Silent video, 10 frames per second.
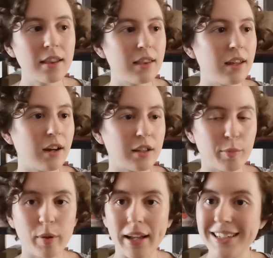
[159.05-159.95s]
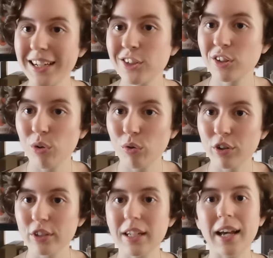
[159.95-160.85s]
They are the plantation
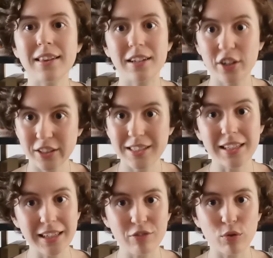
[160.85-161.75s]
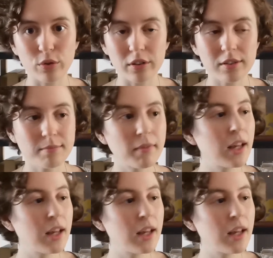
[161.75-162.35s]
owners and they are the slave owners.